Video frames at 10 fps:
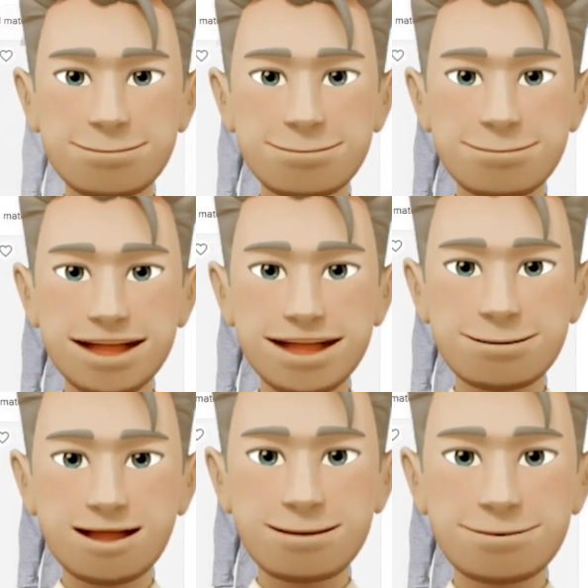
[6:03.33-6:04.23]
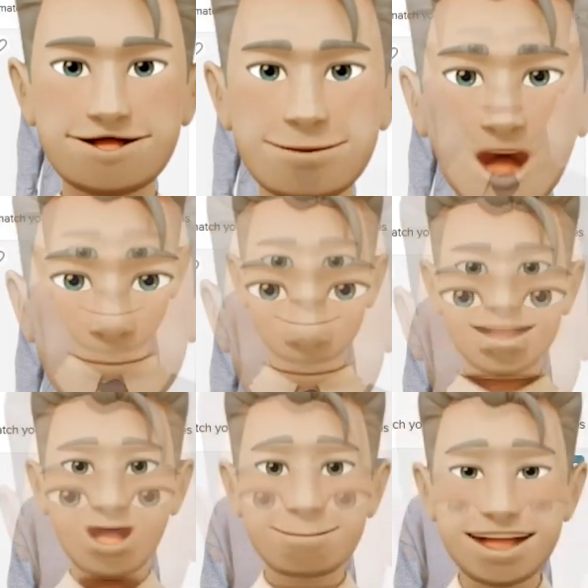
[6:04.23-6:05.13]
In the men's clothing,
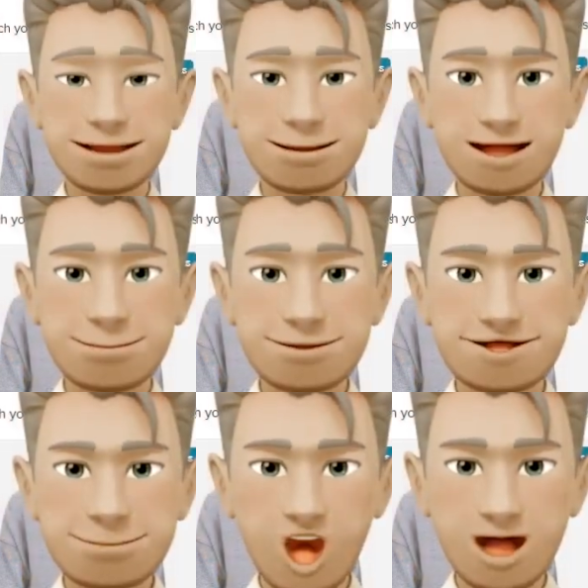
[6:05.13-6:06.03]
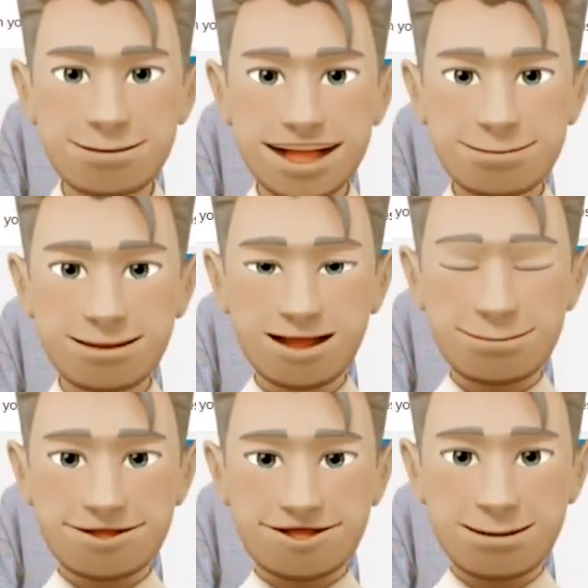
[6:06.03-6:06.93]
you can choose from a wide variety of
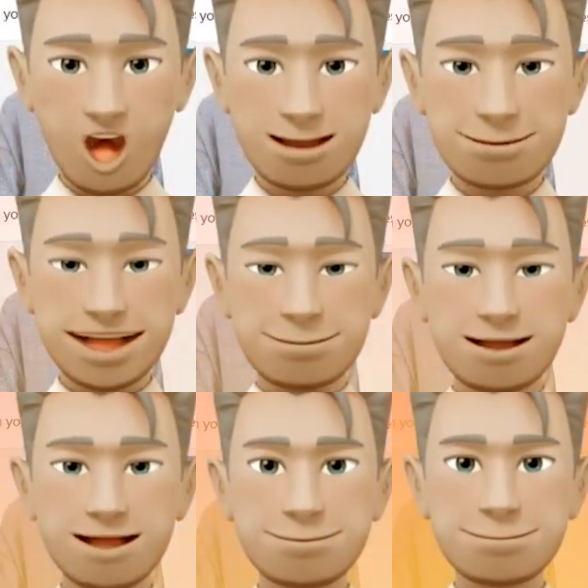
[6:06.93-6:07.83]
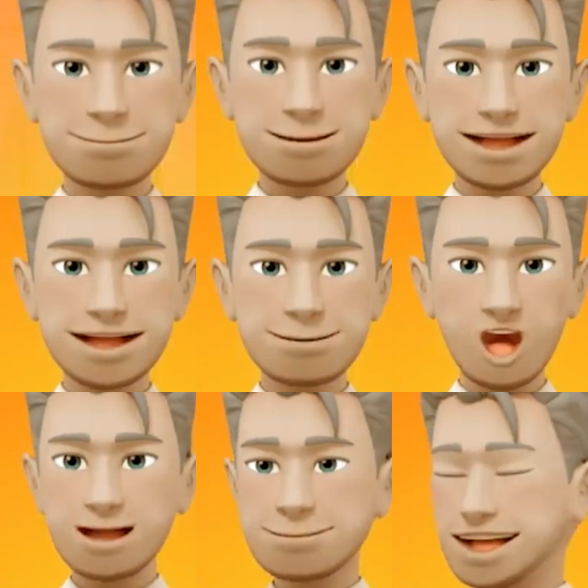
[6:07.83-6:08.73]
styles of shirts,
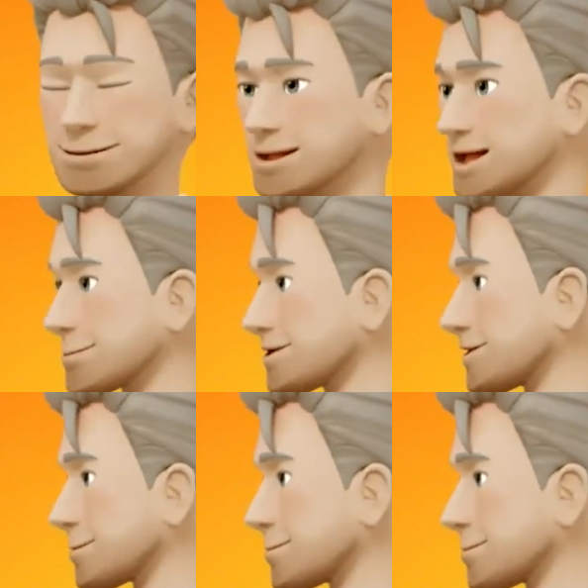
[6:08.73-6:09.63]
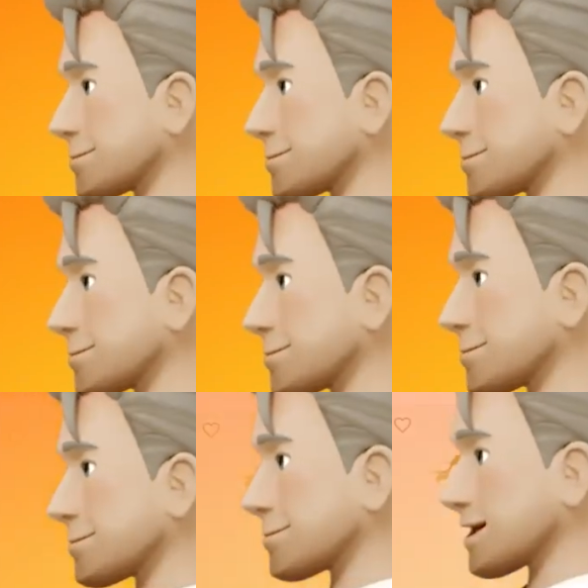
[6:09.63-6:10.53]
sweatshirts, and hoodies.
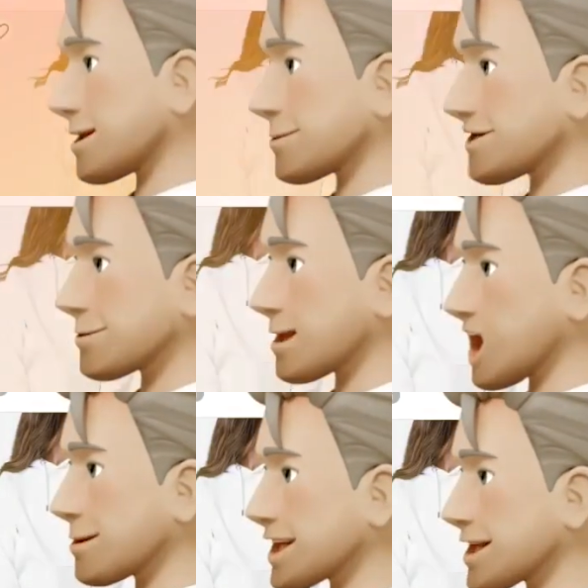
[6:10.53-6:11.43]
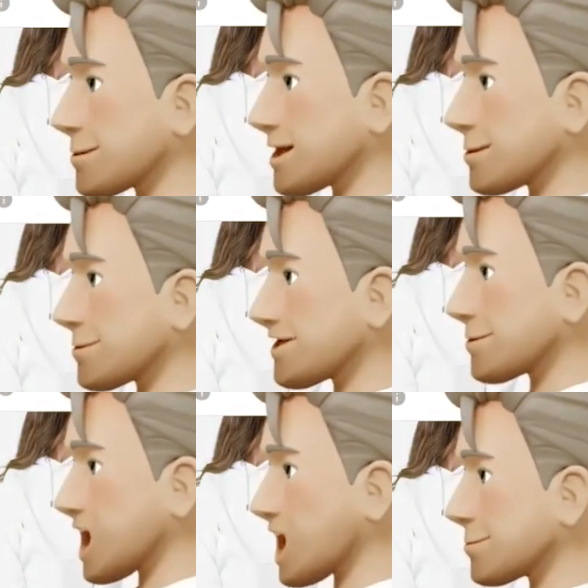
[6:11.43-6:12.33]
The women's department offers
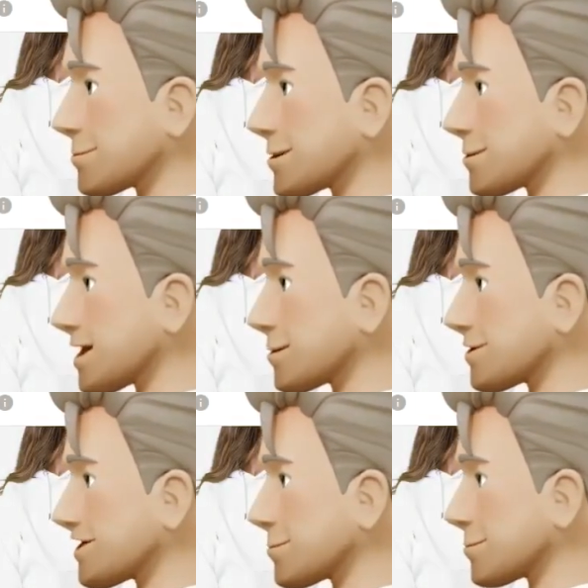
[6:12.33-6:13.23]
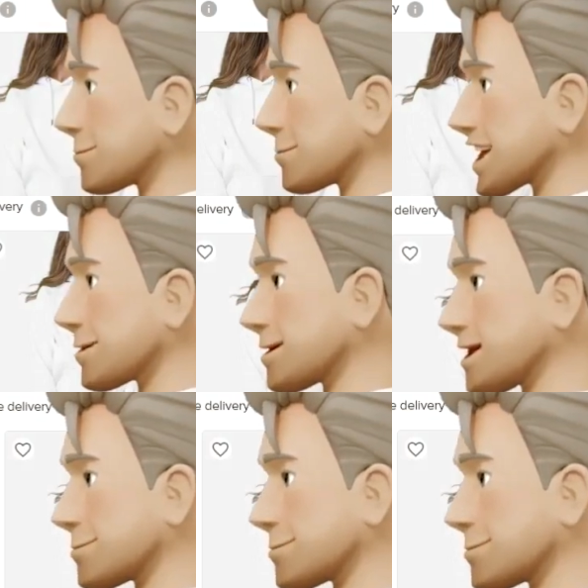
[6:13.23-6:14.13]
shirts, leggings,
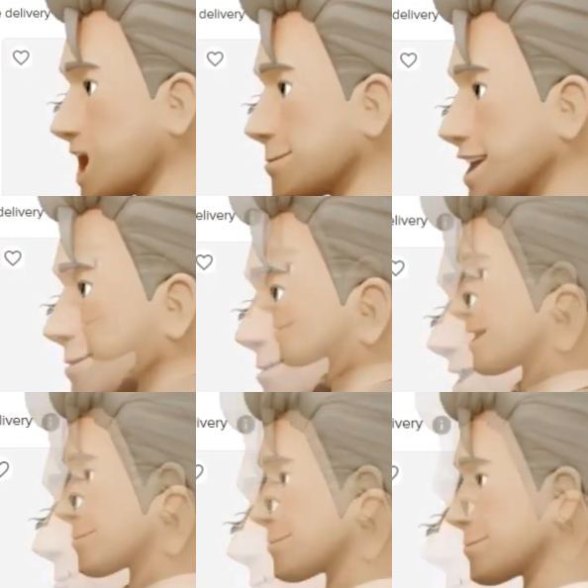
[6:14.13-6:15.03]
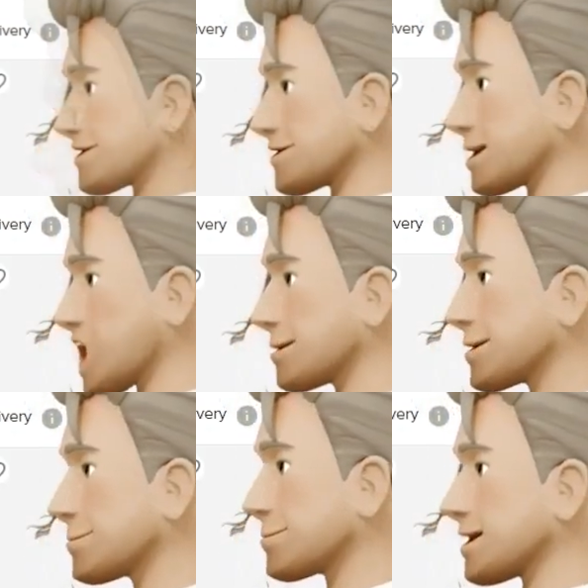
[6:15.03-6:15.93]
swimwear, skirts,
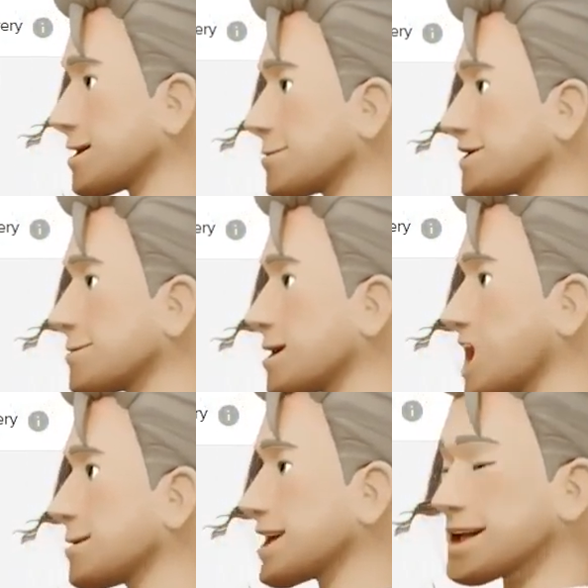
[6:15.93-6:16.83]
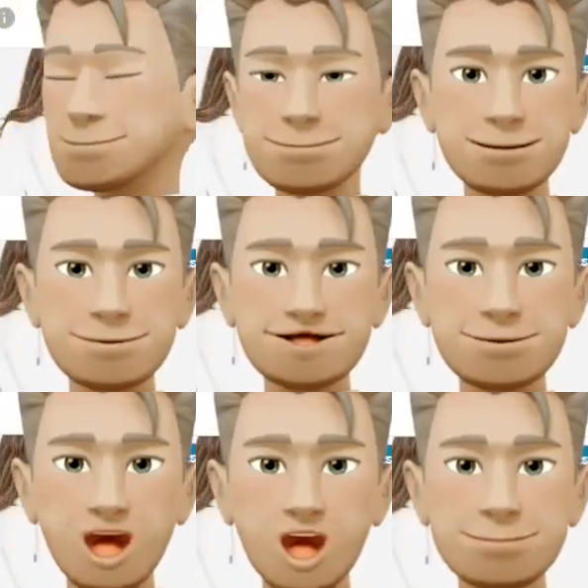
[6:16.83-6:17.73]
dresses, sports bras,
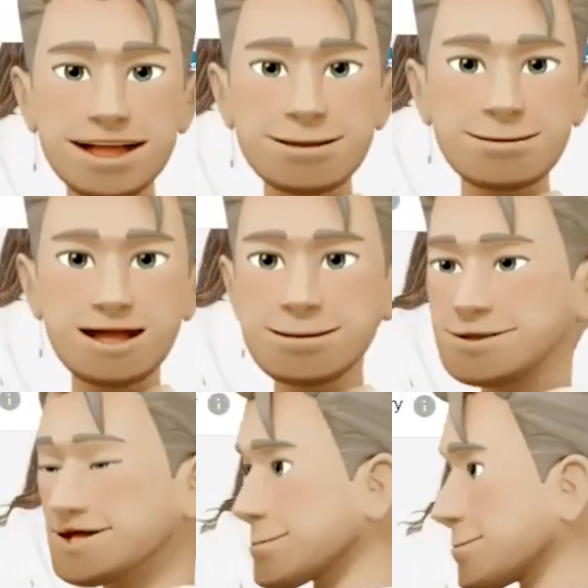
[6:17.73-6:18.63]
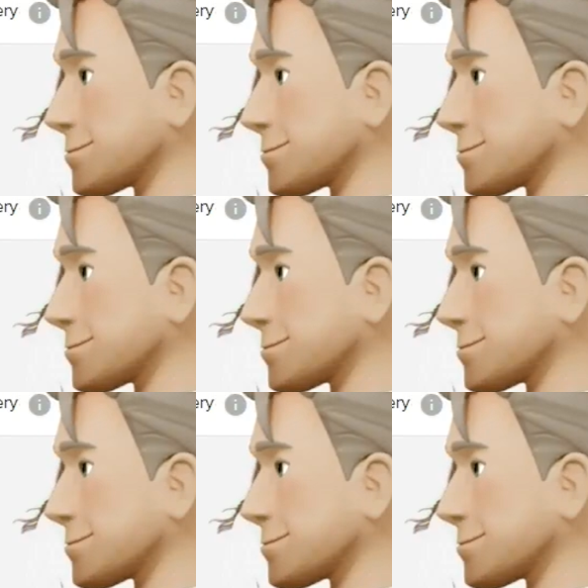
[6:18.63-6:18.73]
sweatshirts, and hoodies.